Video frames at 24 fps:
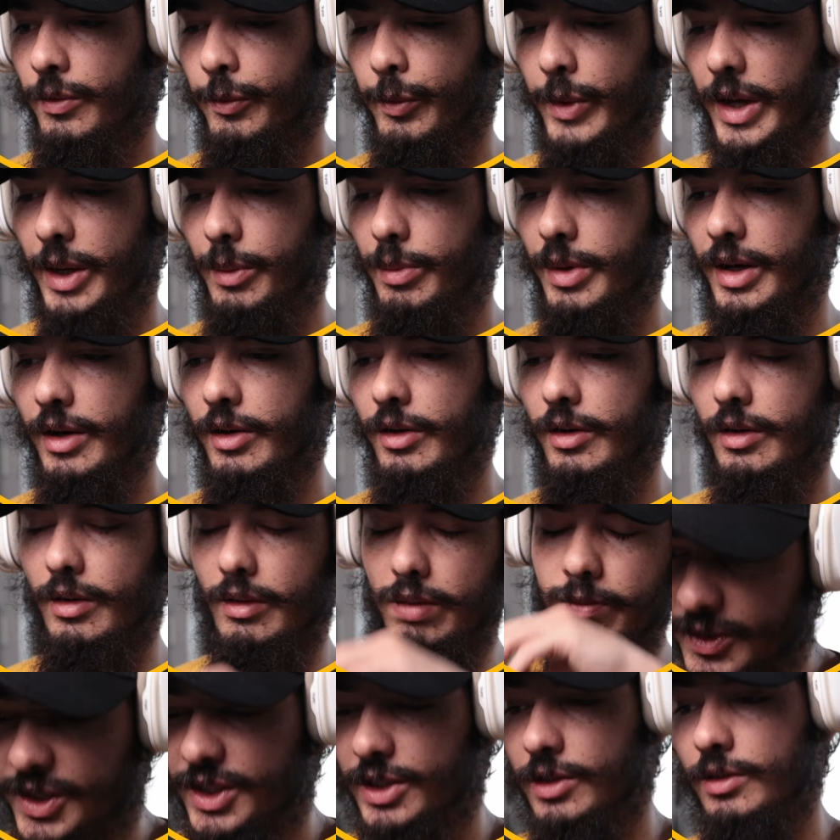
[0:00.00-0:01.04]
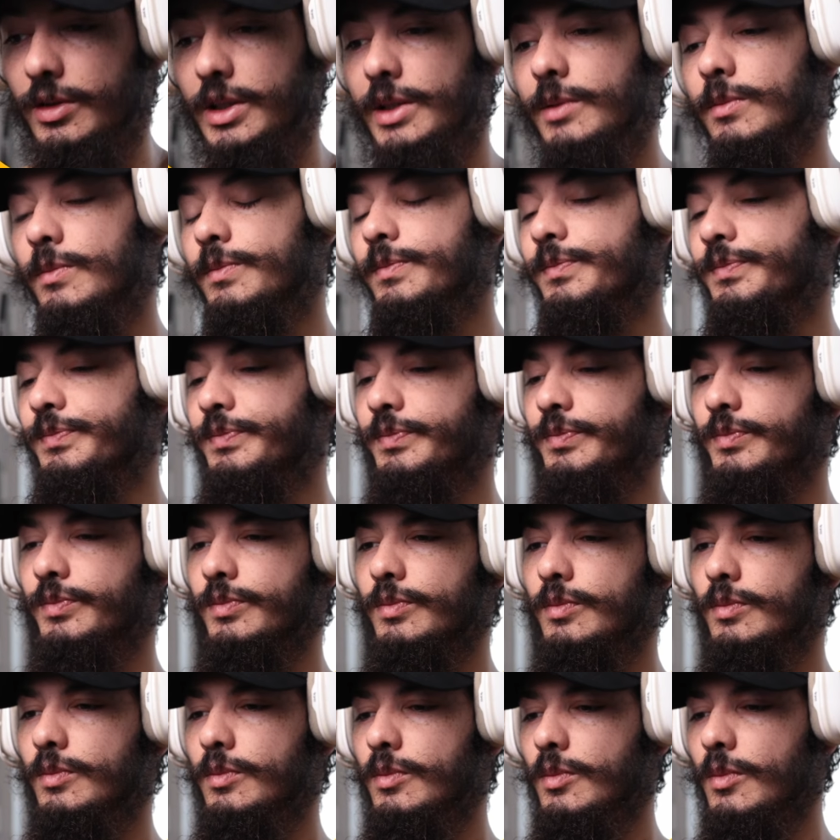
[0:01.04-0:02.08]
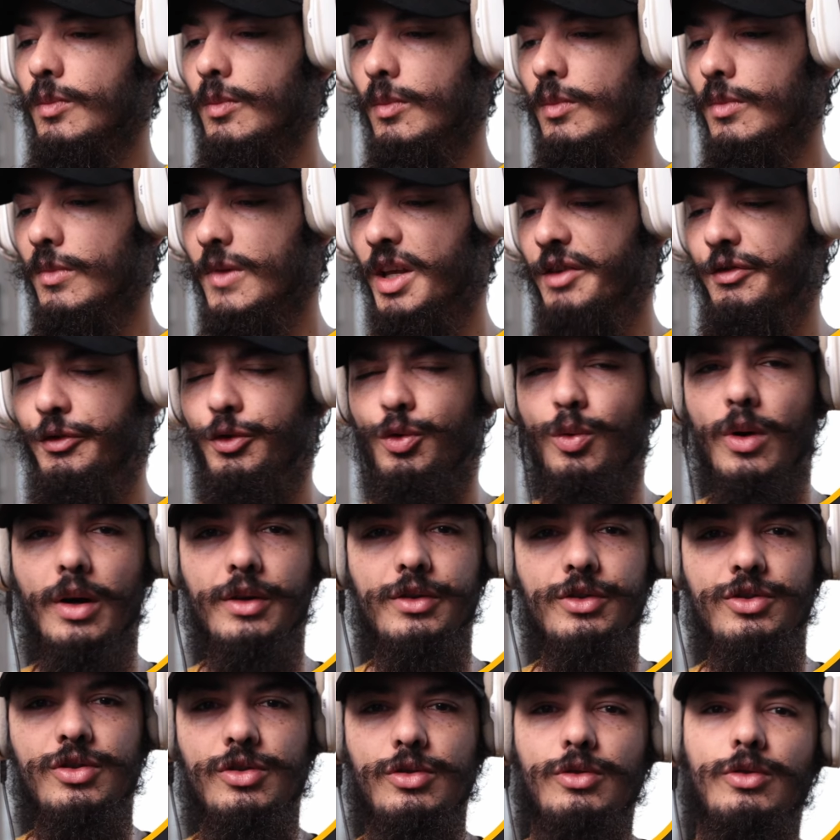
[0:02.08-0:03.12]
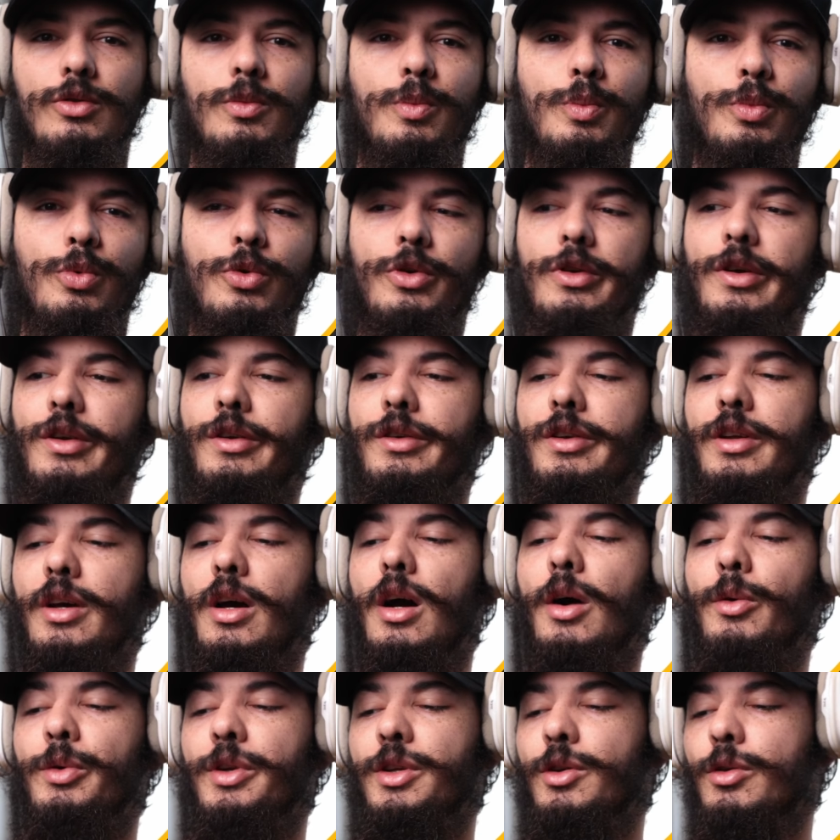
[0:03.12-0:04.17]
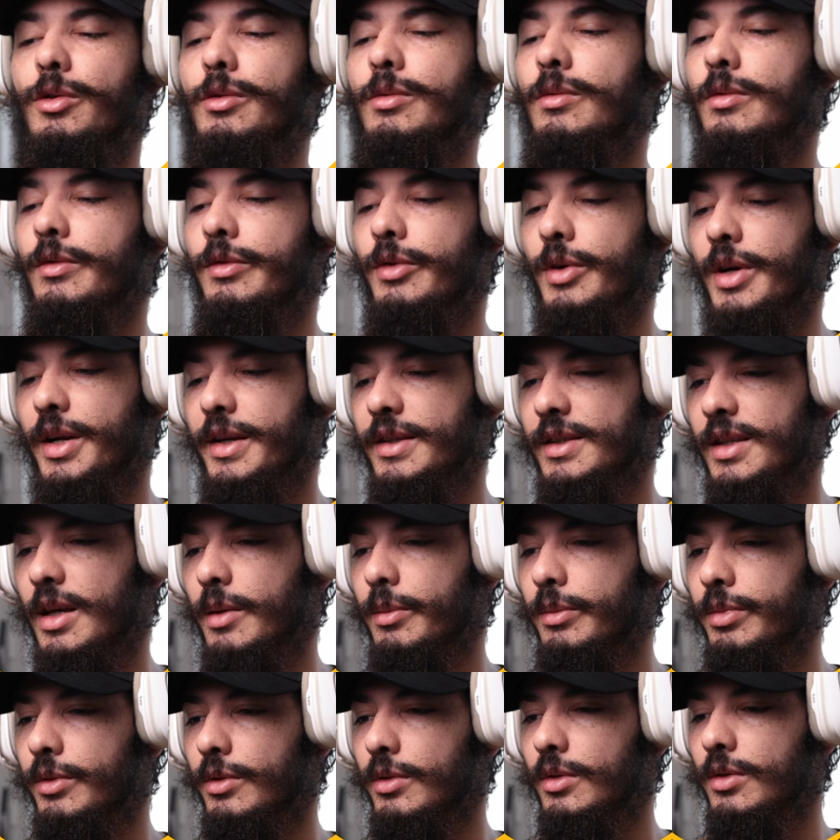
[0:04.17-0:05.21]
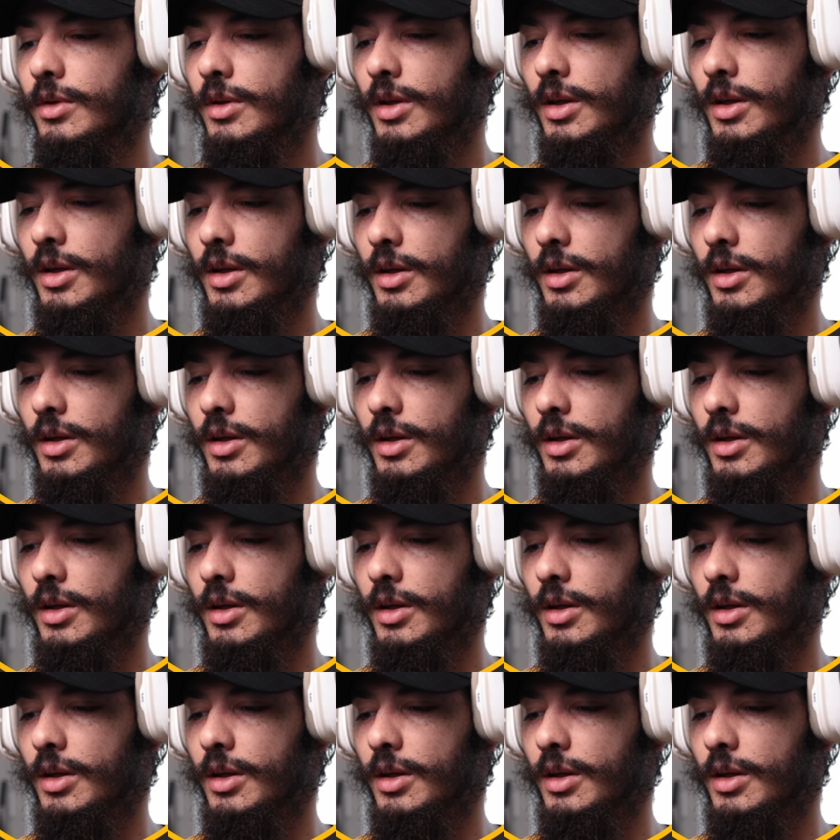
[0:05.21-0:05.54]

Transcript: way better. Sorry. If you want to put on the audio, for example,